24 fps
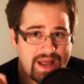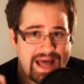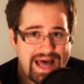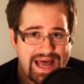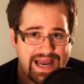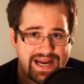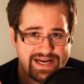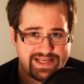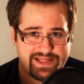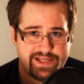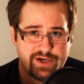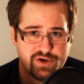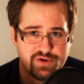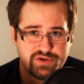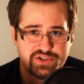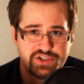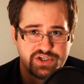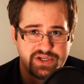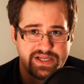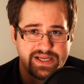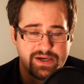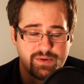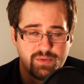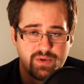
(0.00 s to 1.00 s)
Highly urge you
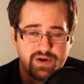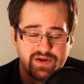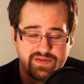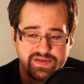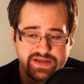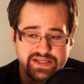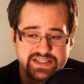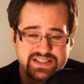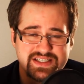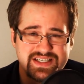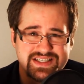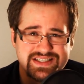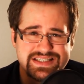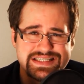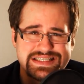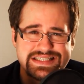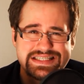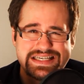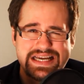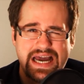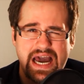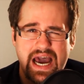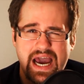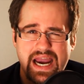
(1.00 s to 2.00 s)
to get one of these because
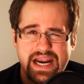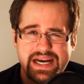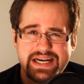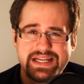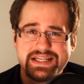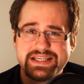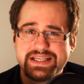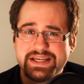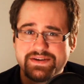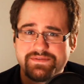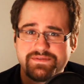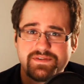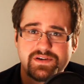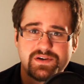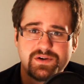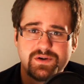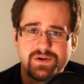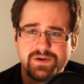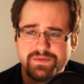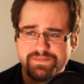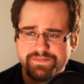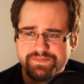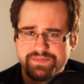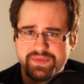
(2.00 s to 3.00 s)
it's kind of
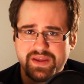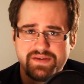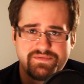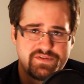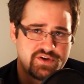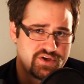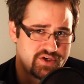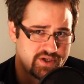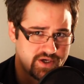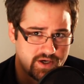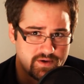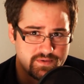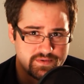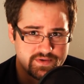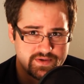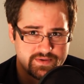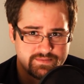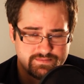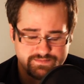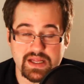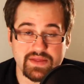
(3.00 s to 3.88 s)
difficult if you don't.